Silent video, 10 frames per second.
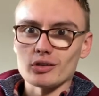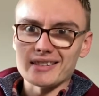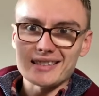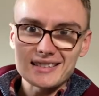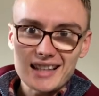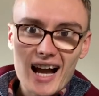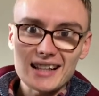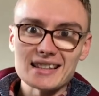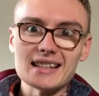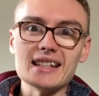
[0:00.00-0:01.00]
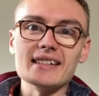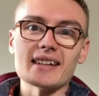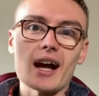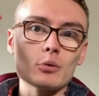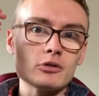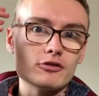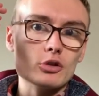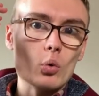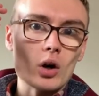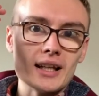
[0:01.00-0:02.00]
sort of staticky sound
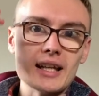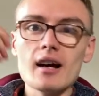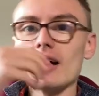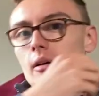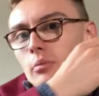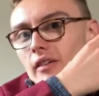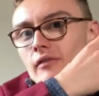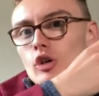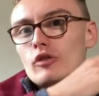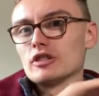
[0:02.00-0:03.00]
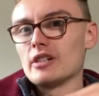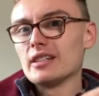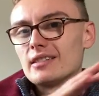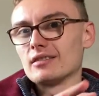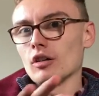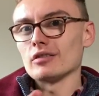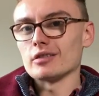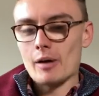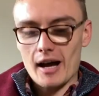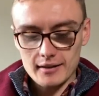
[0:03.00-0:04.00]
through one ear, but then the other ear's not
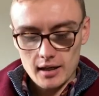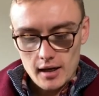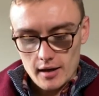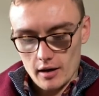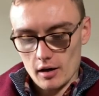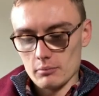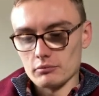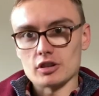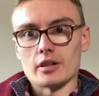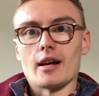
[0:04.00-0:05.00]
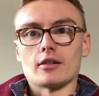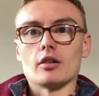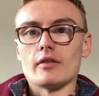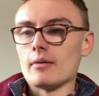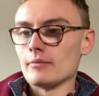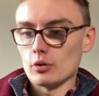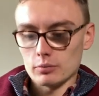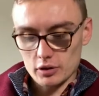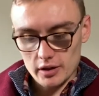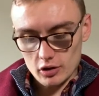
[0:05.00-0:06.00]
so bad. So yeah, I got them. They
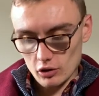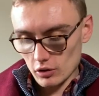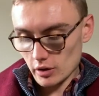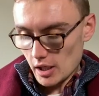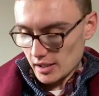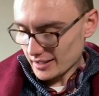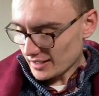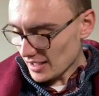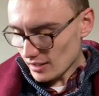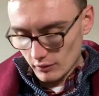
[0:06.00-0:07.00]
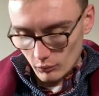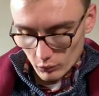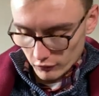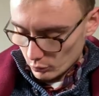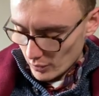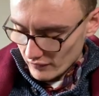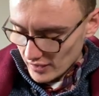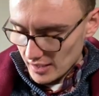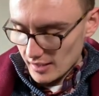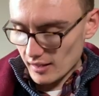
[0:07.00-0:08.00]
were pretty good. You need, with
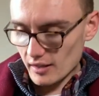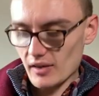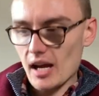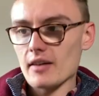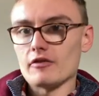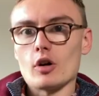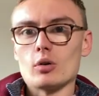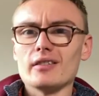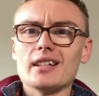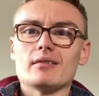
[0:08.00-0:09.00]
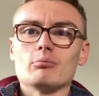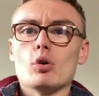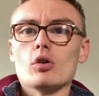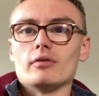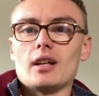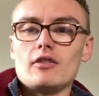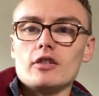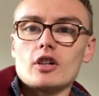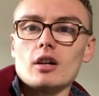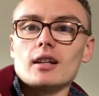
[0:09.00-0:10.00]
the, like, the iPhone, I think it's more, if
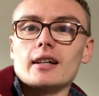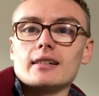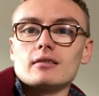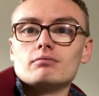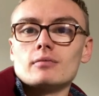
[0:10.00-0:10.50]
you've got, like,